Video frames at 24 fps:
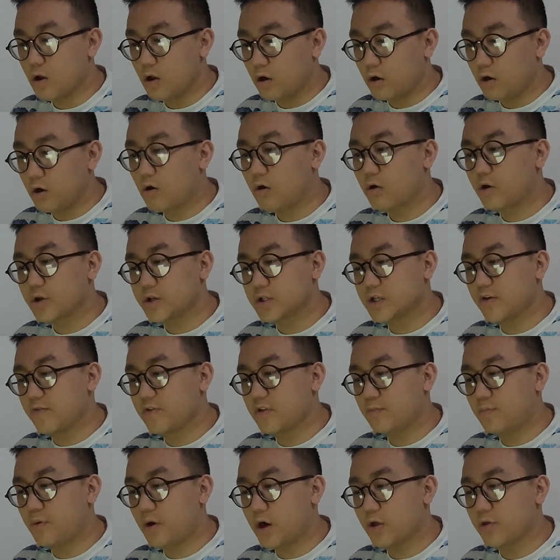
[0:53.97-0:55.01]
Lock yourself in the
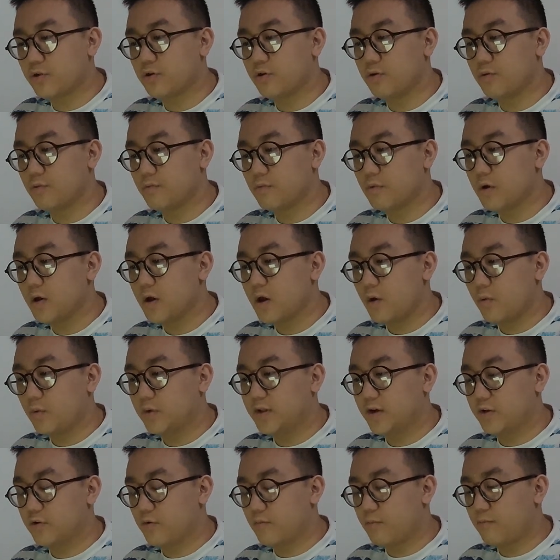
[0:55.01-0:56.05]
bathroom
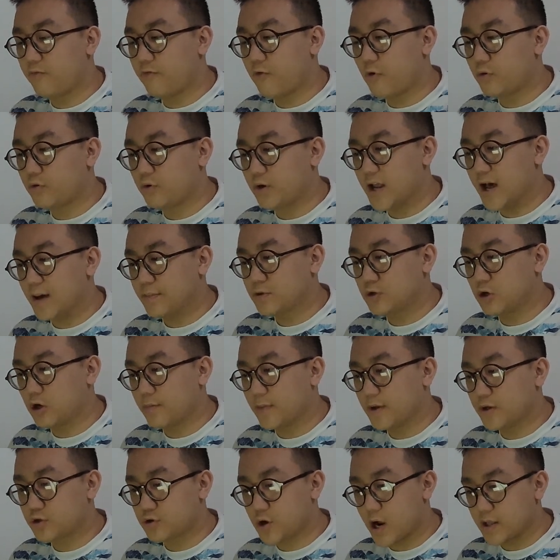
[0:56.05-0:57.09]
without your phone or laptop
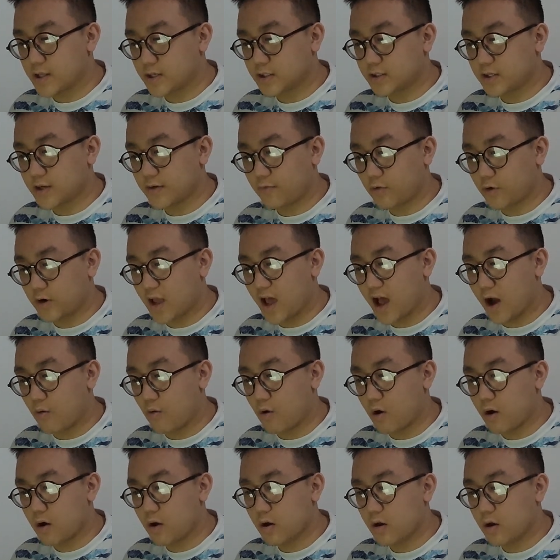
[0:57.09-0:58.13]
and try to sit for an
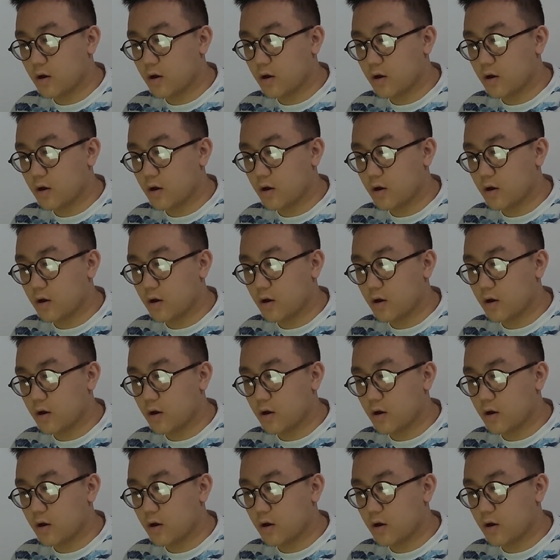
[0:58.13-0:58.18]
hour